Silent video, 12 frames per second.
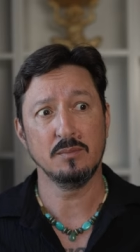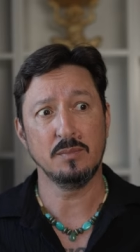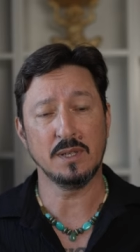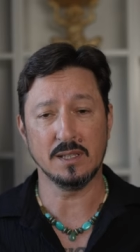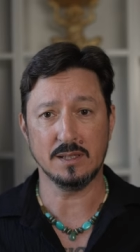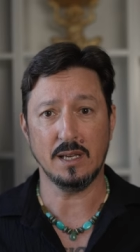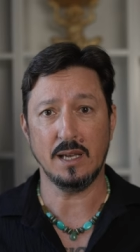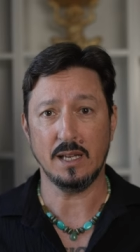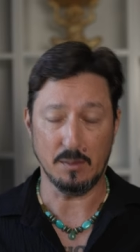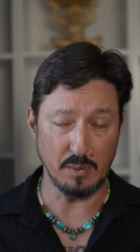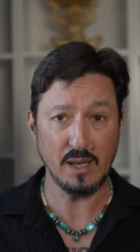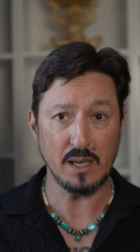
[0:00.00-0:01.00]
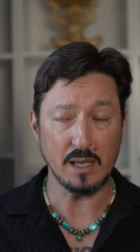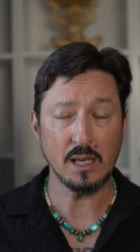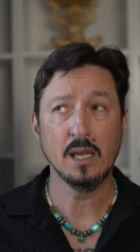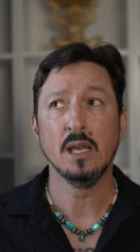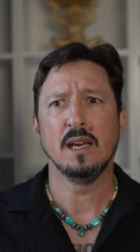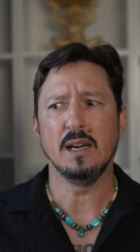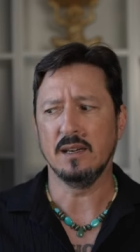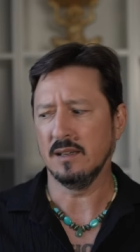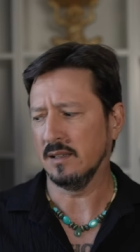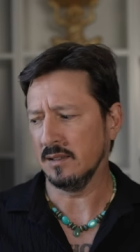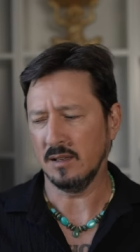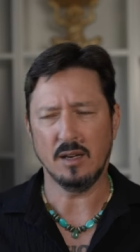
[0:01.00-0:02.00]
because I had to pee,
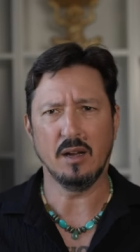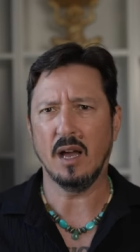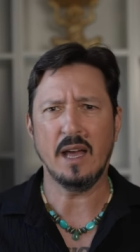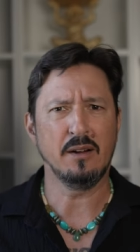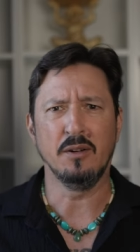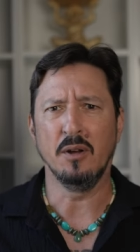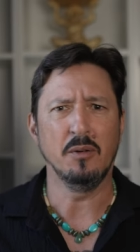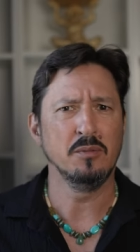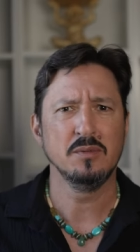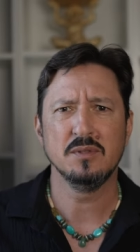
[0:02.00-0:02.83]
uh, I don't know,